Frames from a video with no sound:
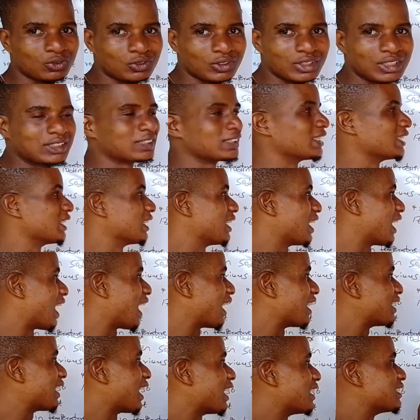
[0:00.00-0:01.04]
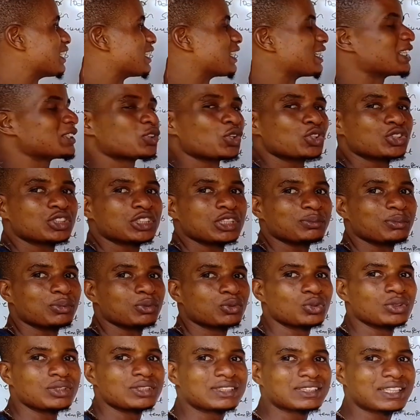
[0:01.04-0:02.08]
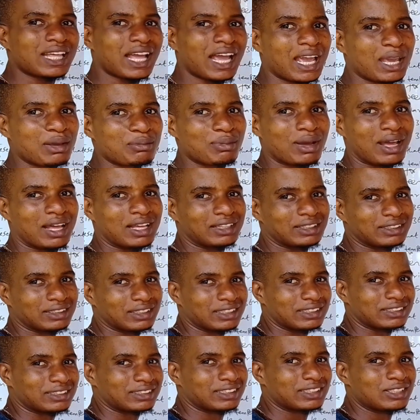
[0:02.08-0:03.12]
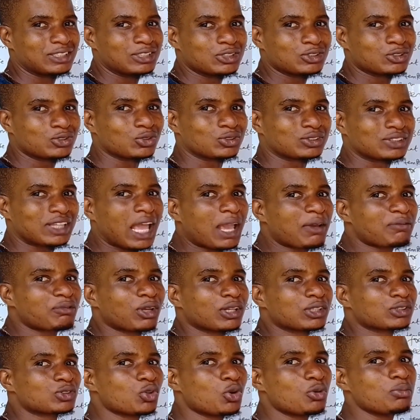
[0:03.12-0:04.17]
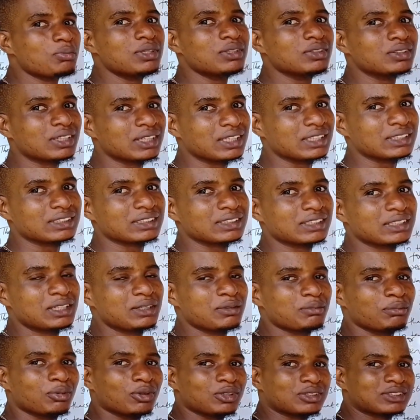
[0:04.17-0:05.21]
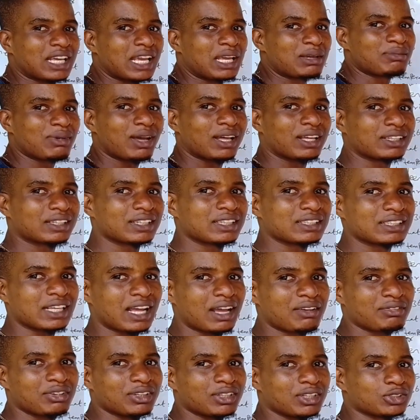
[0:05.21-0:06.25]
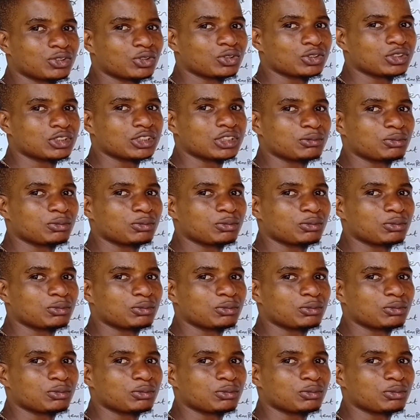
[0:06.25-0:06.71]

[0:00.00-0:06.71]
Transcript: Rate. And there is a relationship between time and rate. So time does not mean rate, but time and rate have a relationship.